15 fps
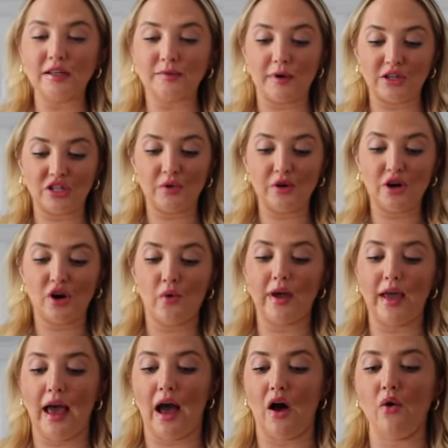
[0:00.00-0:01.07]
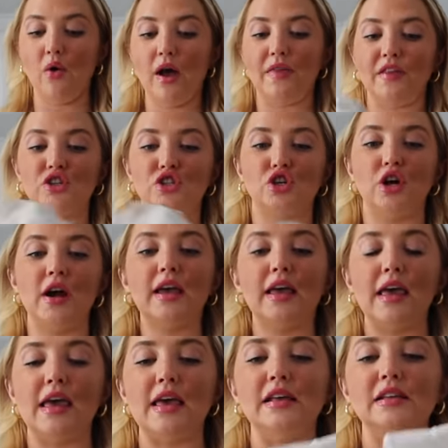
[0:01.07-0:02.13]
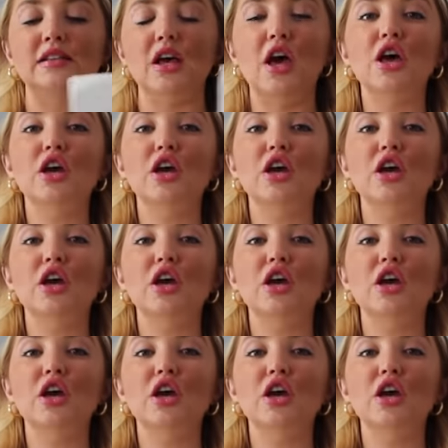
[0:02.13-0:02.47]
especially when you're going out. And the trick is